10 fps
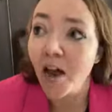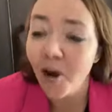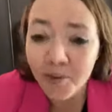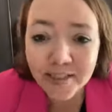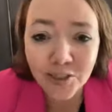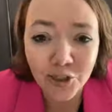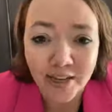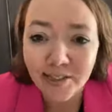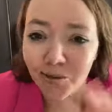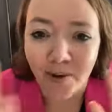I always
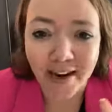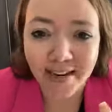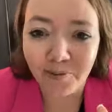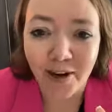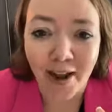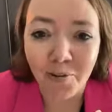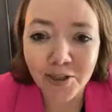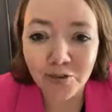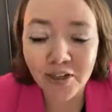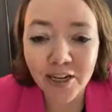suggest, right, when I
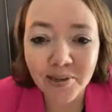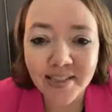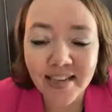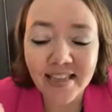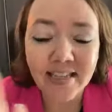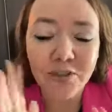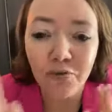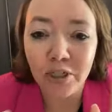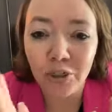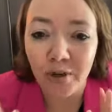watch videos like this,
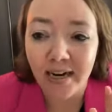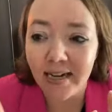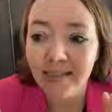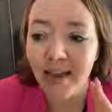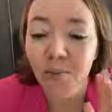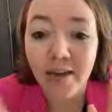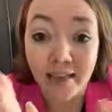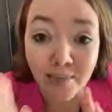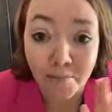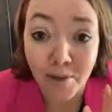free trainings, I want to
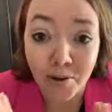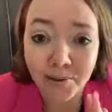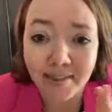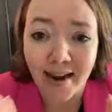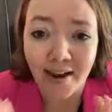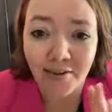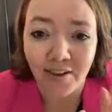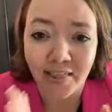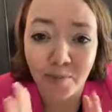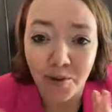get the most out of
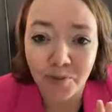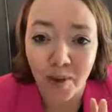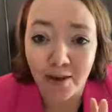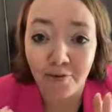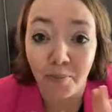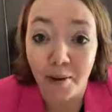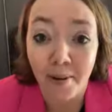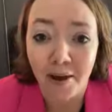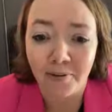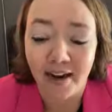it, the most bang for my
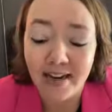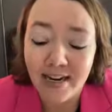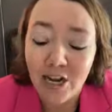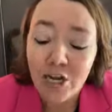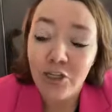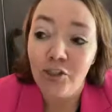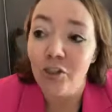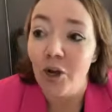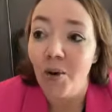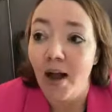buck, right?
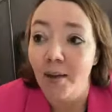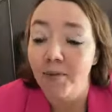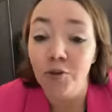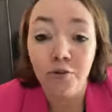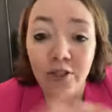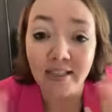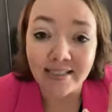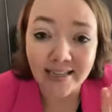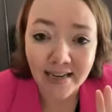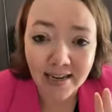So, so if you're
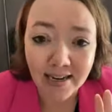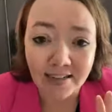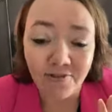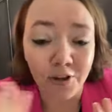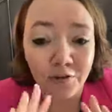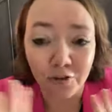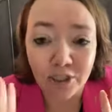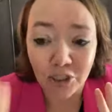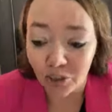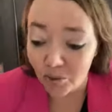listening, feel
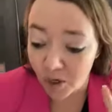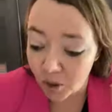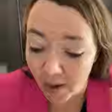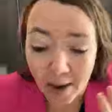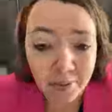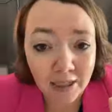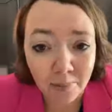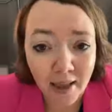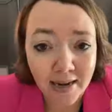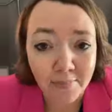free to grab a
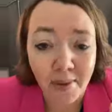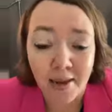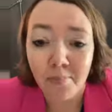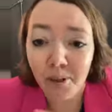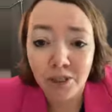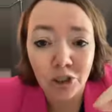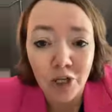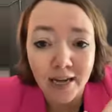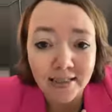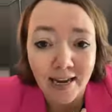little pen and paper and
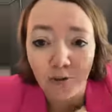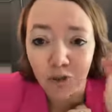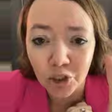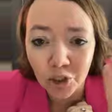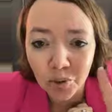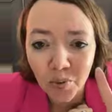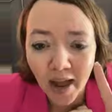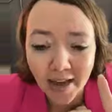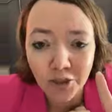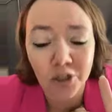jot down 2
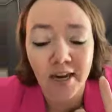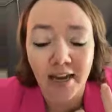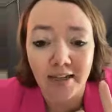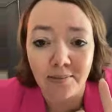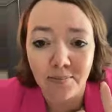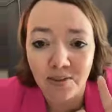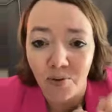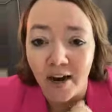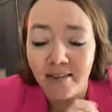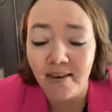action items,
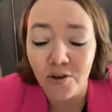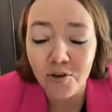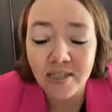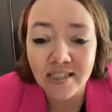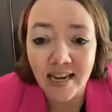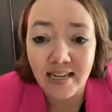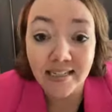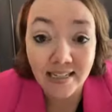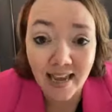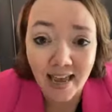right, that you can take
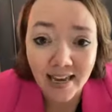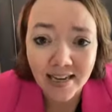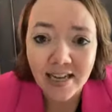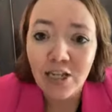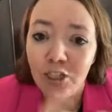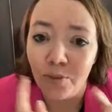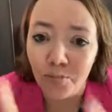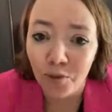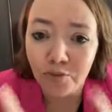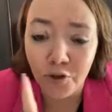today to
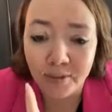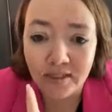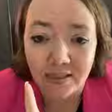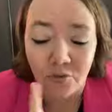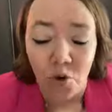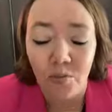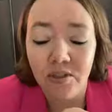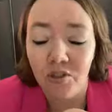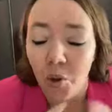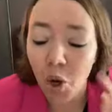move your business
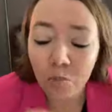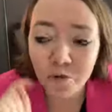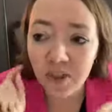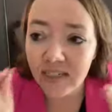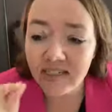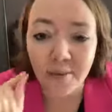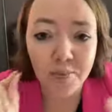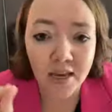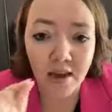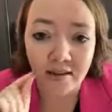forward. So hopefully
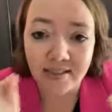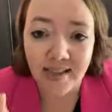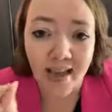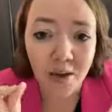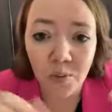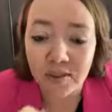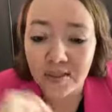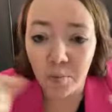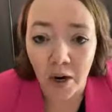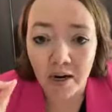something I'll say will
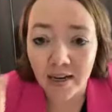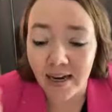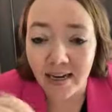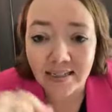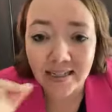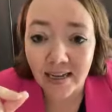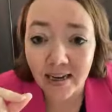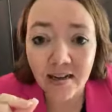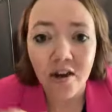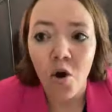spark an
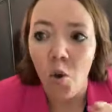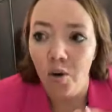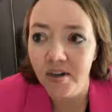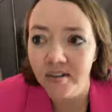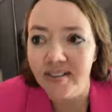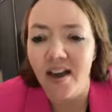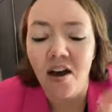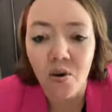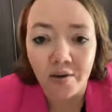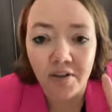idea, or you'll say,
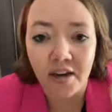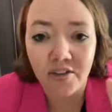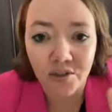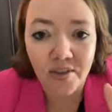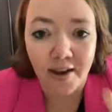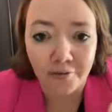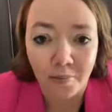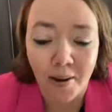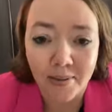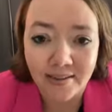oh, I've got to do that
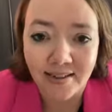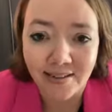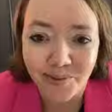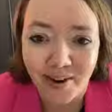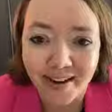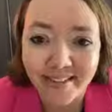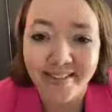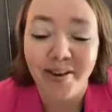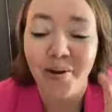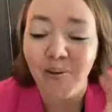for my business, right?
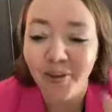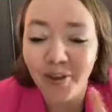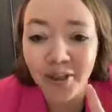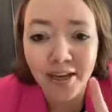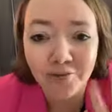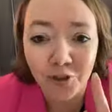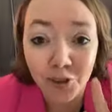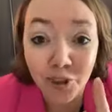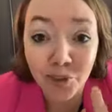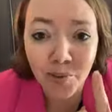So you're looking
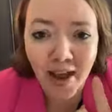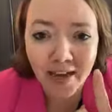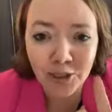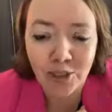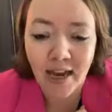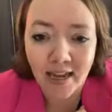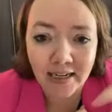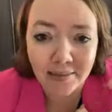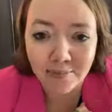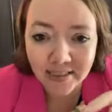for 2 action
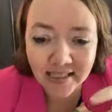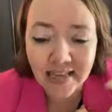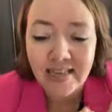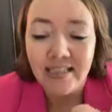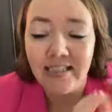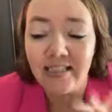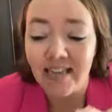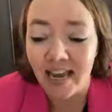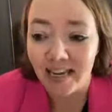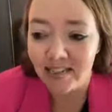items
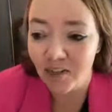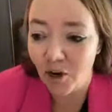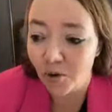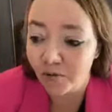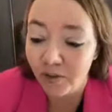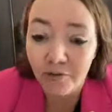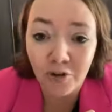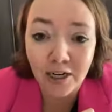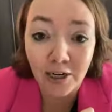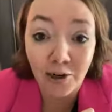today. So feel
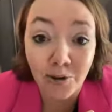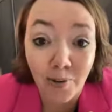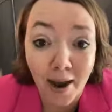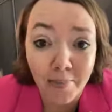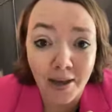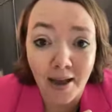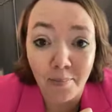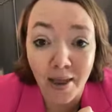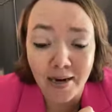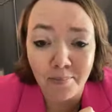free to grab
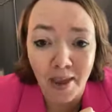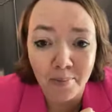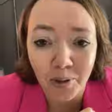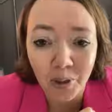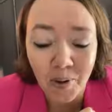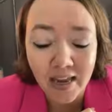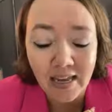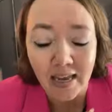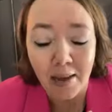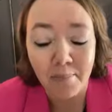a pen and paper
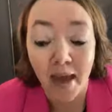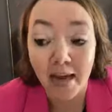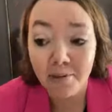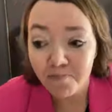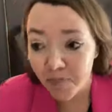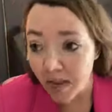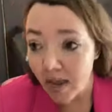quick and come back.